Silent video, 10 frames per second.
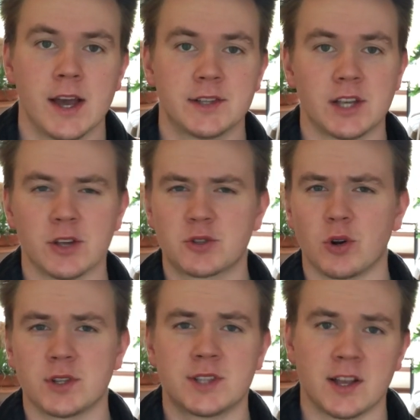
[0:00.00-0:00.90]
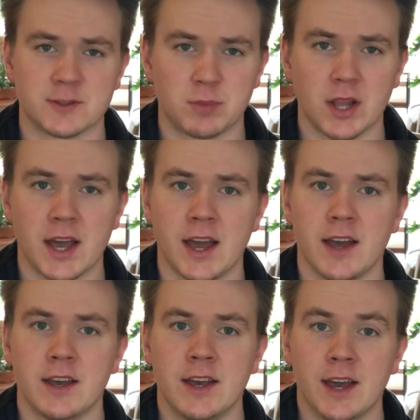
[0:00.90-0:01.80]
Sales course sounds
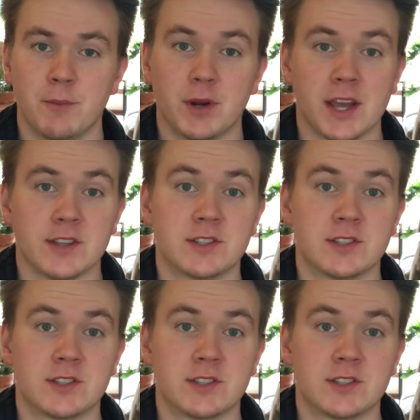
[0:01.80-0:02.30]
bleh, but a